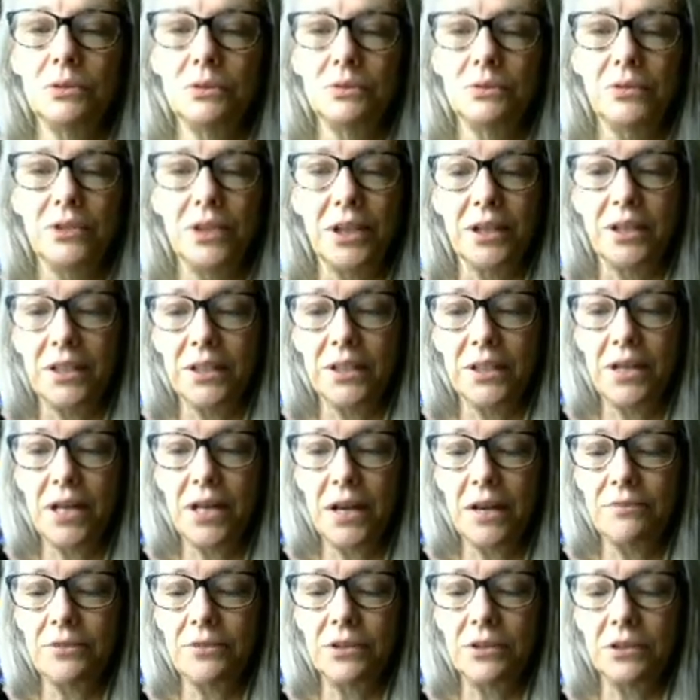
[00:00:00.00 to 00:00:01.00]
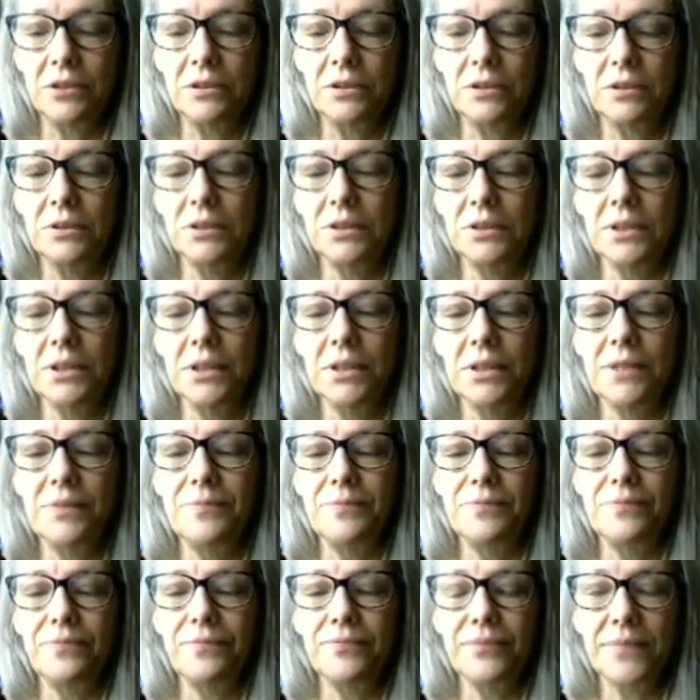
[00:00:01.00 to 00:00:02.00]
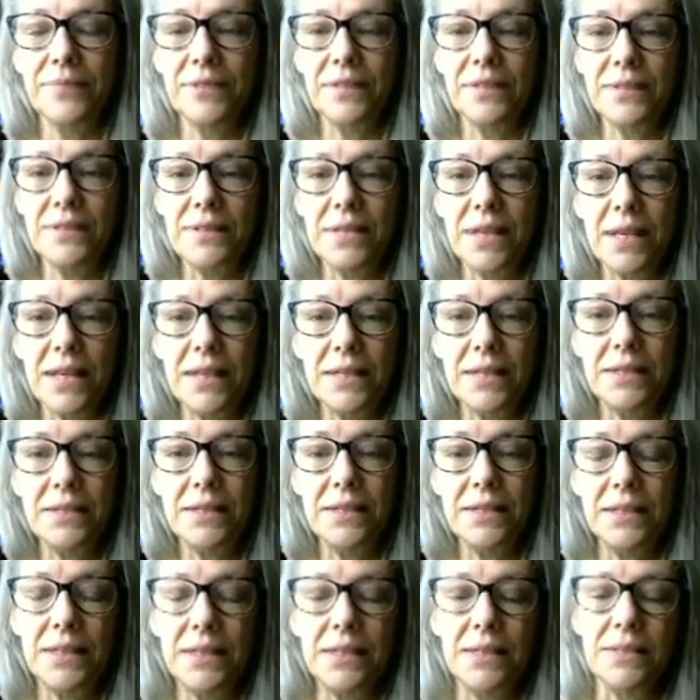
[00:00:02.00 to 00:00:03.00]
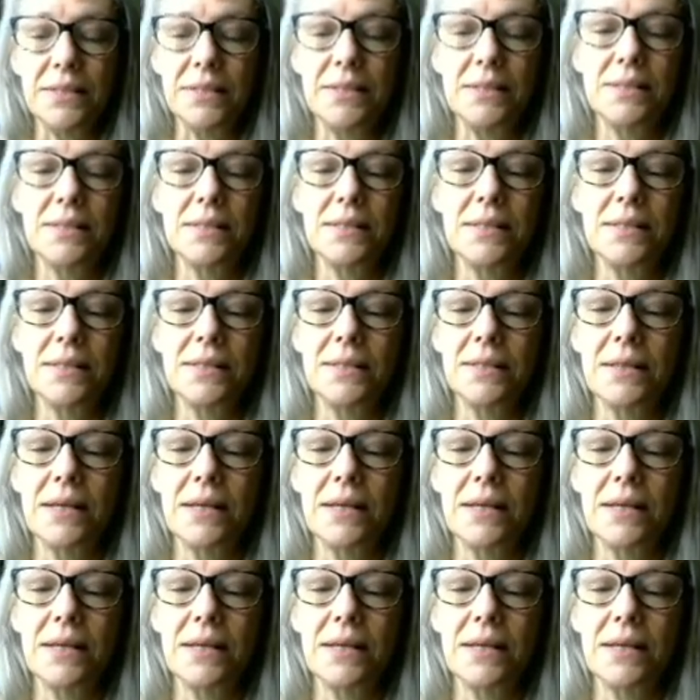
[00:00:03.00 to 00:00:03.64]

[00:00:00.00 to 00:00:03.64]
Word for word: Duck and cover. The ten is